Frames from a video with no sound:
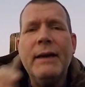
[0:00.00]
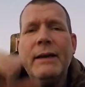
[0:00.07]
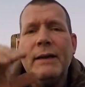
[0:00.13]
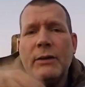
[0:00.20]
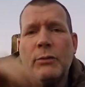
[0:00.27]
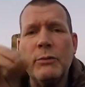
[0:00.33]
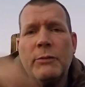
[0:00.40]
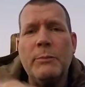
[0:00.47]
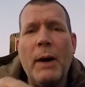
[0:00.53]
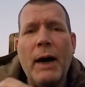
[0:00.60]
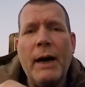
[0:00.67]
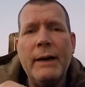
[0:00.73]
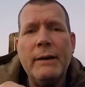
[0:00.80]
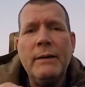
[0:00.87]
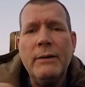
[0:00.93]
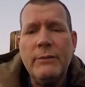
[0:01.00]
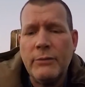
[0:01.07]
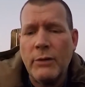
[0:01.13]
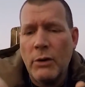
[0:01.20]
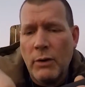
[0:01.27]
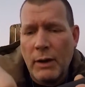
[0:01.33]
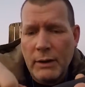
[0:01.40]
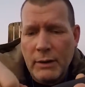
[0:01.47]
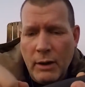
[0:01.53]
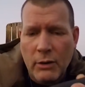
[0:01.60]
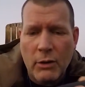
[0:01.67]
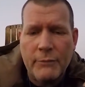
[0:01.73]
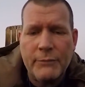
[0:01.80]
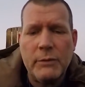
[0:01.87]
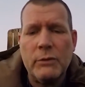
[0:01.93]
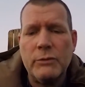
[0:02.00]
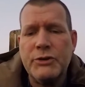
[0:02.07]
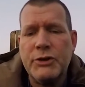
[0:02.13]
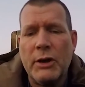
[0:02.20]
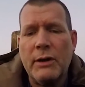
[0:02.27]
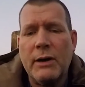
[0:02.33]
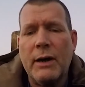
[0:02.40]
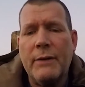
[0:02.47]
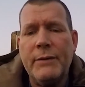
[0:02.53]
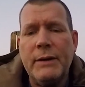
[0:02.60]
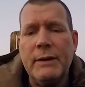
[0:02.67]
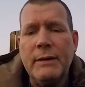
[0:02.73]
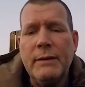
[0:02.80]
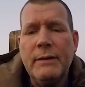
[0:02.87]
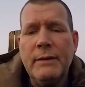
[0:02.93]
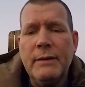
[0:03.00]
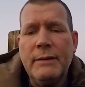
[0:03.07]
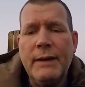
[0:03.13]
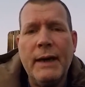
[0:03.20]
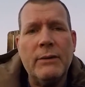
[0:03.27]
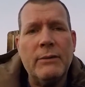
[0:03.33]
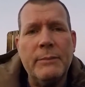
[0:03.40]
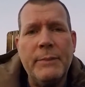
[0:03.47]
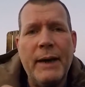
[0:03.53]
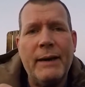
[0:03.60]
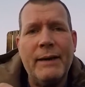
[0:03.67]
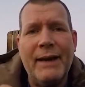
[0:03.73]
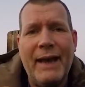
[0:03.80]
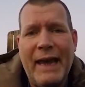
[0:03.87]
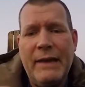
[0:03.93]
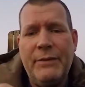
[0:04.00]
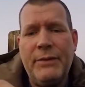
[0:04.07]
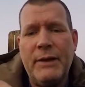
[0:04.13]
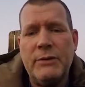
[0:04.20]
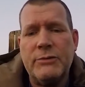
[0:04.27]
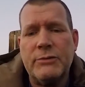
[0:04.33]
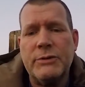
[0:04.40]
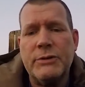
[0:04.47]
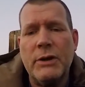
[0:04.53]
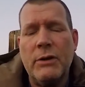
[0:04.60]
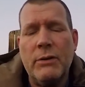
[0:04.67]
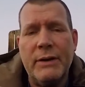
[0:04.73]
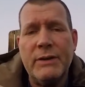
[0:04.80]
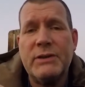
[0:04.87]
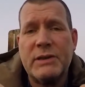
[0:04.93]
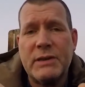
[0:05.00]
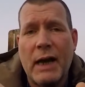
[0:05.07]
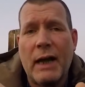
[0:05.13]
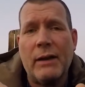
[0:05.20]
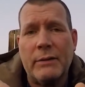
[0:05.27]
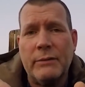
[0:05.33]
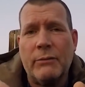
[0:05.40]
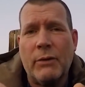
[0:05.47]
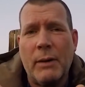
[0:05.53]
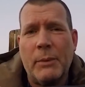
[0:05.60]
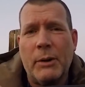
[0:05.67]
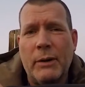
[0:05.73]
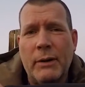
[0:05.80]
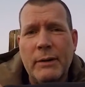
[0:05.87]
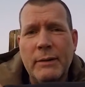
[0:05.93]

This one's mine, so I cut off a little chunk of it down to about an 1/8 inch or so. It's solid rubber,